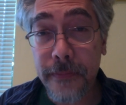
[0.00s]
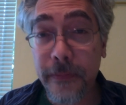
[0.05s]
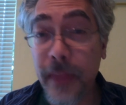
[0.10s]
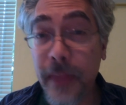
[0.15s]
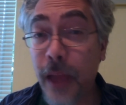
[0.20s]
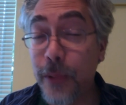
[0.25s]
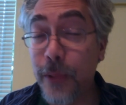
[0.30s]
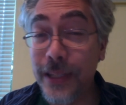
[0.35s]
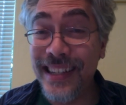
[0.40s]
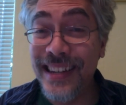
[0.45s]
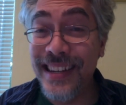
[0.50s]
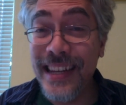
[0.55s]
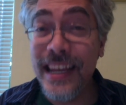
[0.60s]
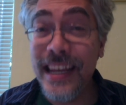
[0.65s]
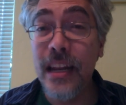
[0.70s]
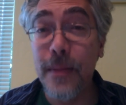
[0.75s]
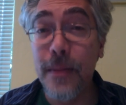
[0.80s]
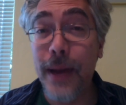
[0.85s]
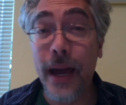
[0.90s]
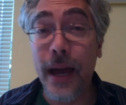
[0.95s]
And what's
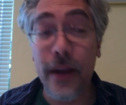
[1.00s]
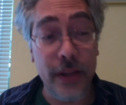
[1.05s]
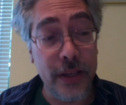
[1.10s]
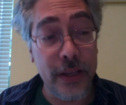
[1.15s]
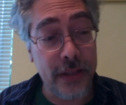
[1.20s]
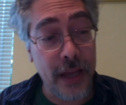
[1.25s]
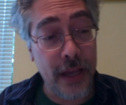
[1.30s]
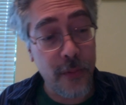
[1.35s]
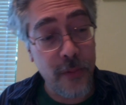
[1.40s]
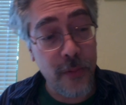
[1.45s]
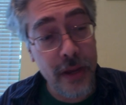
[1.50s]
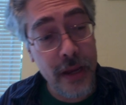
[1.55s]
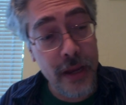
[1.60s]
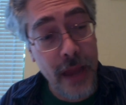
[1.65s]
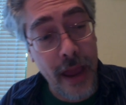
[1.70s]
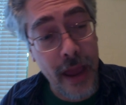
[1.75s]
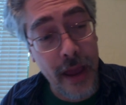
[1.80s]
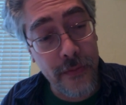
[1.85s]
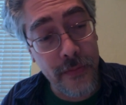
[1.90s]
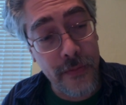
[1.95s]
neat about it is that we
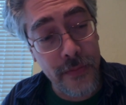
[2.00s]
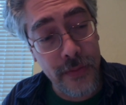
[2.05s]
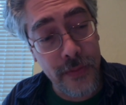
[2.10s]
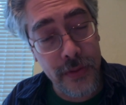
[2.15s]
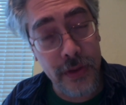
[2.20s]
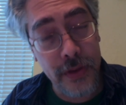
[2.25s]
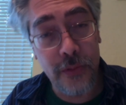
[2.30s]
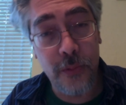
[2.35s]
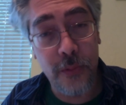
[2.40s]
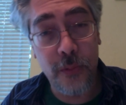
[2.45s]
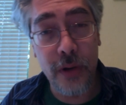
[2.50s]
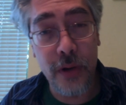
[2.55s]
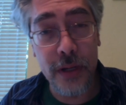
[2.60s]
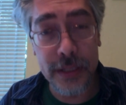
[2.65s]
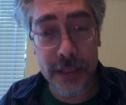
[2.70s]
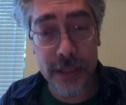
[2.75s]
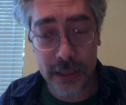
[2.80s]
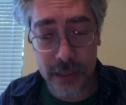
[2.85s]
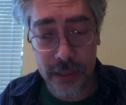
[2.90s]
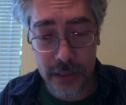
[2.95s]
have this
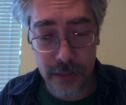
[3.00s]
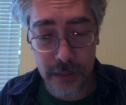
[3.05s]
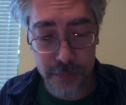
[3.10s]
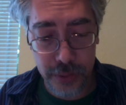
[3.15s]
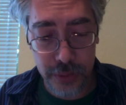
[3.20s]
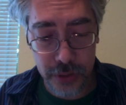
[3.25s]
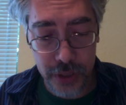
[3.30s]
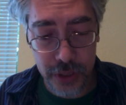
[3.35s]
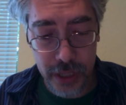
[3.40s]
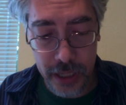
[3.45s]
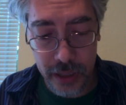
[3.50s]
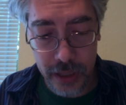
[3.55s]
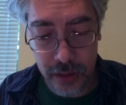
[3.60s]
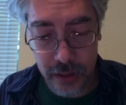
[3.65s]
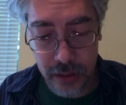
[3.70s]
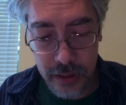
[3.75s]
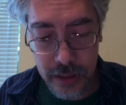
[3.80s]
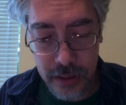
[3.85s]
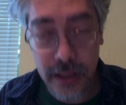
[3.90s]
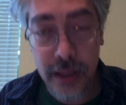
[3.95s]
one simple
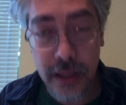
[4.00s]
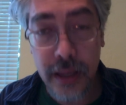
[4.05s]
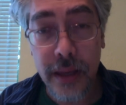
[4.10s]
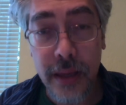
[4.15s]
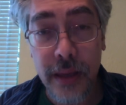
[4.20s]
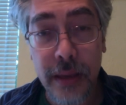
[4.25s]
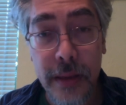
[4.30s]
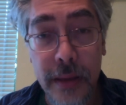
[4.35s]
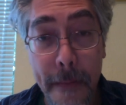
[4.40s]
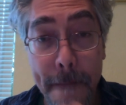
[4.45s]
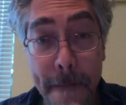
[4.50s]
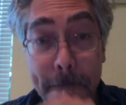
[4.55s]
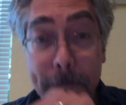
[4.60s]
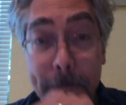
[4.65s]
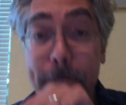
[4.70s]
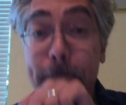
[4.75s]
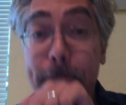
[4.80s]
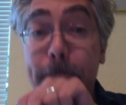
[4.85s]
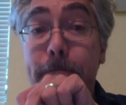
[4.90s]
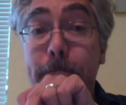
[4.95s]
title,
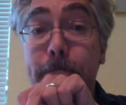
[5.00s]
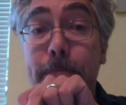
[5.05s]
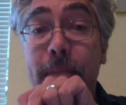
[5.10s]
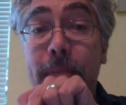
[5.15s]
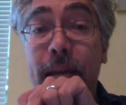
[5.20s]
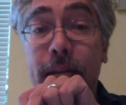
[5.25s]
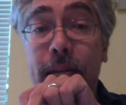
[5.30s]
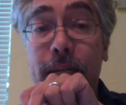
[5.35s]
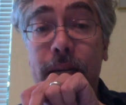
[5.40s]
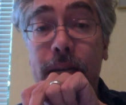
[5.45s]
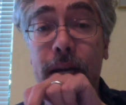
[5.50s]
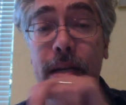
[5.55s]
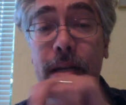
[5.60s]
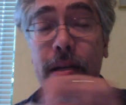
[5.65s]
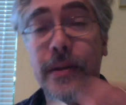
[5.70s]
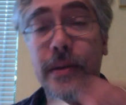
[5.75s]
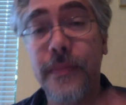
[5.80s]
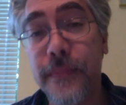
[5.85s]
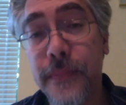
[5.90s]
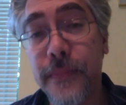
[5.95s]
Mad
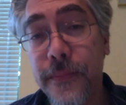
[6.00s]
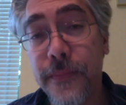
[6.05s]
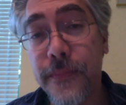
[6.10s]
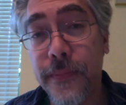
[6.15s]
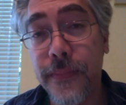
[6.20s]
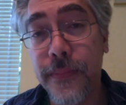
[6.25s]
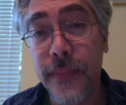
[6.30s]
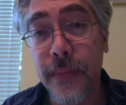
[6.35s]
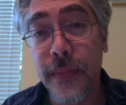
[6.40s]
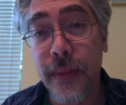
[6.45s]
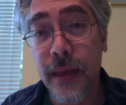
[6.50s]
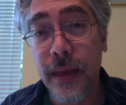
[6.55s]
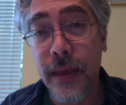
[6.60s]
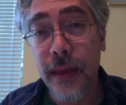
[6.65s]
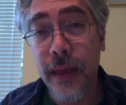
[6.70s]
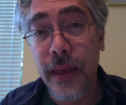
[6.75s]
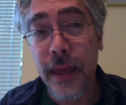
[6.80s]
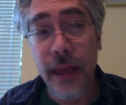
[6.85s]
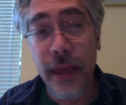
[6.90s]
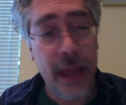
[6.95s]
Duck,
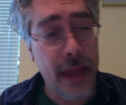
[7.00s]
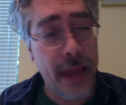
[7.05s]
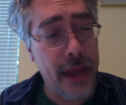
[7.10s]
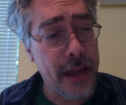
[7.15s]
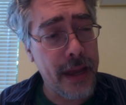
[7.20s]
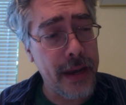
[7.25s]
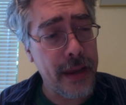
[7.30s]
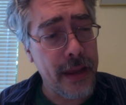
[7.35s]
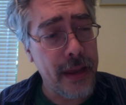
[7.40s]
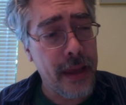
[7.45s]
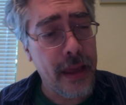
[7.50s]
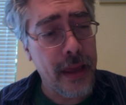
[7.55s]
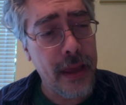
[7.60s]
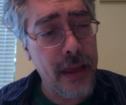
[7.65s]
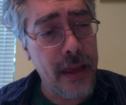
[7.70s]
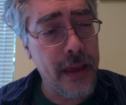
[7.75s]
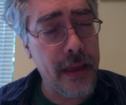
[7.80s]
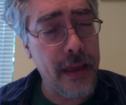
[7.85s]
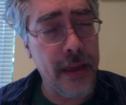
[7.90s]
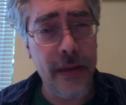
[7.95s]
and
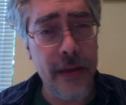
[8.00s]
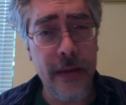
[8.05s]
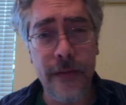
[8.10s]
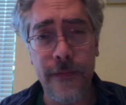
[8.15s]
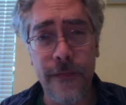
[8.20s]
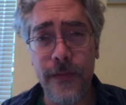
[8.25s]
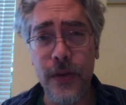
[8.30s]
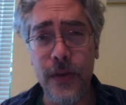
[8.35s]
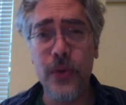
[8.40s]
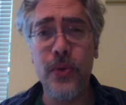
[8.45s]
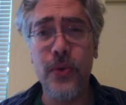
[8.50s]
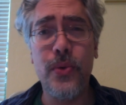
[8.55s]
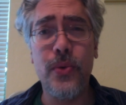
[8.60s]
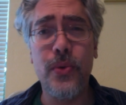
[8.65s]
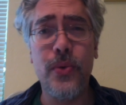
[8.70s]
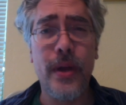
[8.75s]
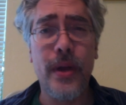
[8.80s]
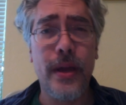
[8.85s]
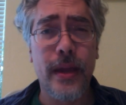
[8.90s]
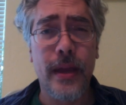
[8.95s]
if
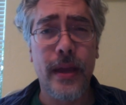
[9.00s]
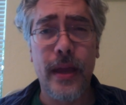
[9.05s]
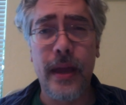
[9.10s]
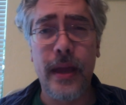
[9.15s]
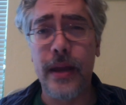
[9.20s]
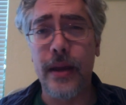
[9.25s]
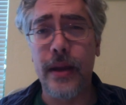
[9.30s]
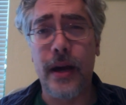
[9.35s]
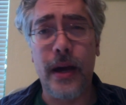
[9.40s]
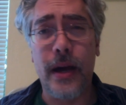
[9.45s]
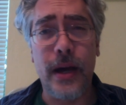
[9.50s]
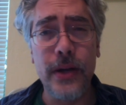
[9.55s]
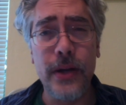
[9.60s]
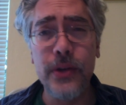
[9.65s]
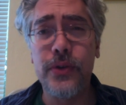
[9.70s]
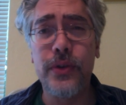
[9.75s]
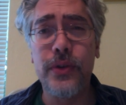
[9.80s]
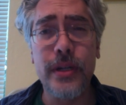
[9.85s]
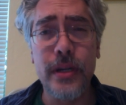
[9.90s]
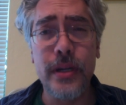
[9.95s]
you and
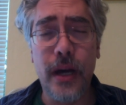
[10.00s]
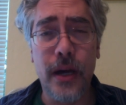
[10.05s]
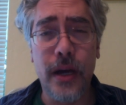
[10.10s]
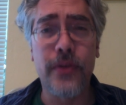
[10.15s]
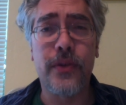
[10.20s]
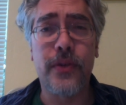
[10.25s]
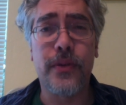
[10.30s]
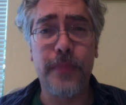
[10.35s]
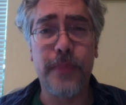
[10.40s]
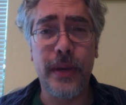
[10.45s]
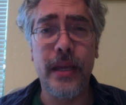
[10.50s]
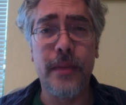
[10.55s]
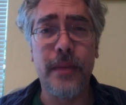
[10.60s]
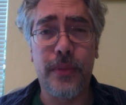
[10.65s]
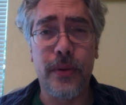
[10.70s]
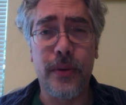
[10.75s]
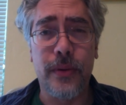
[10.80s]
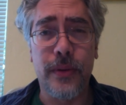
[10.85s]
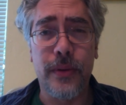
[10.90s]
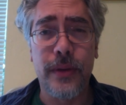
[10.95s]
100 other
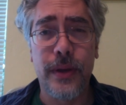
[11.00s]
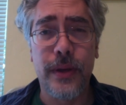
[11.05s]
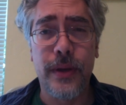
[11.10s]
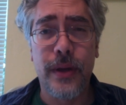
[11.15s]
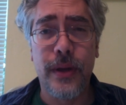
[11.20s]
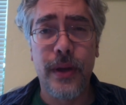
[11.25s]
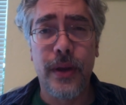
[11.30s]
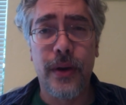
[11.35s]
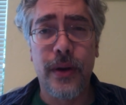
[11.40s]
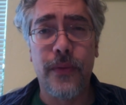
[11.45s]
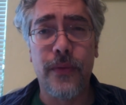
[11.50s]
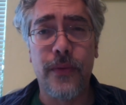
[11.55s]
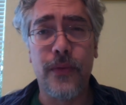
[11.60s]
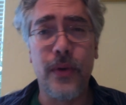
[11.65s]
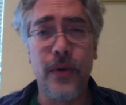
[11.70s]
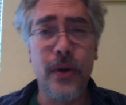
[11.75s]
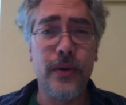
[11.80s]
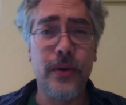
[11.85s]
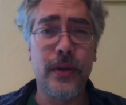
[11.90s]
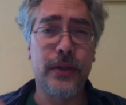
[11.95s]
people
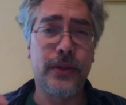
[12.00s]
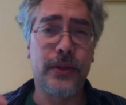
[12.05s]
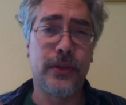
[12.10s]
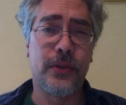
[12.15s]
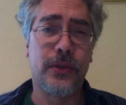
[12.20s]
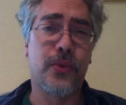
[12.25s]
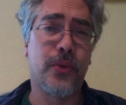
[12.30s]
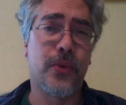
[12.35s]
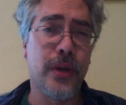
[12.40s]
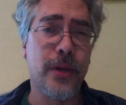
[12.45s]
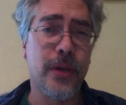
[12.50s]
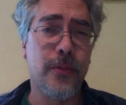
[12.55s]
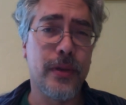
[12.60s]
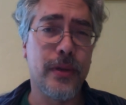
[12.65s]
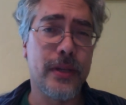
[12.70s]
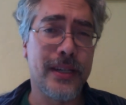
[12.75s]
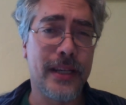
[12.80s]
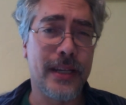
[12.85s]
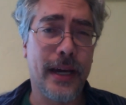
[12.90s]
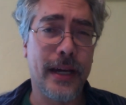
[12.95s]
wrote a story with
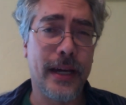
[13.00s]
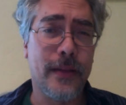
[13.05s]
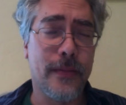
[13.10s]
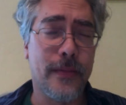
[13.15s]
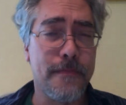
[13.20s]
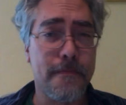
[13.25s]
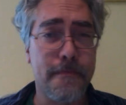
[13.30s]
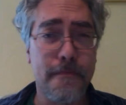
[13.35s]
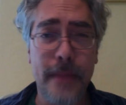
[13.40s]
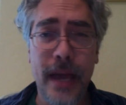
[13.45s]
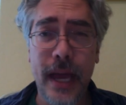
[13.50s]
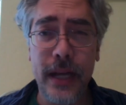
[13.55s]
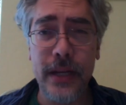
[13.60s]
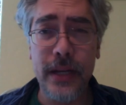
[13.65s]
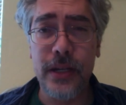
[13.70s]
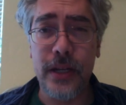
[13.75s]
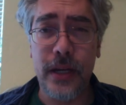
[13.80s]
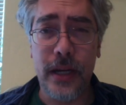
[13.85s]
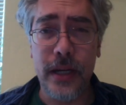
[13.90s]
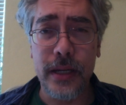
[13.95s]
the title
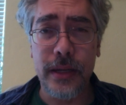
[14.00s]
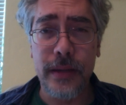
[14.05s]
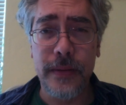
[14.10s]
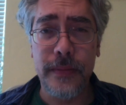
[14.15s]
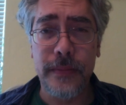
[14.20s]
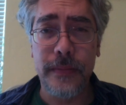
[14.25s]
Mad Duck,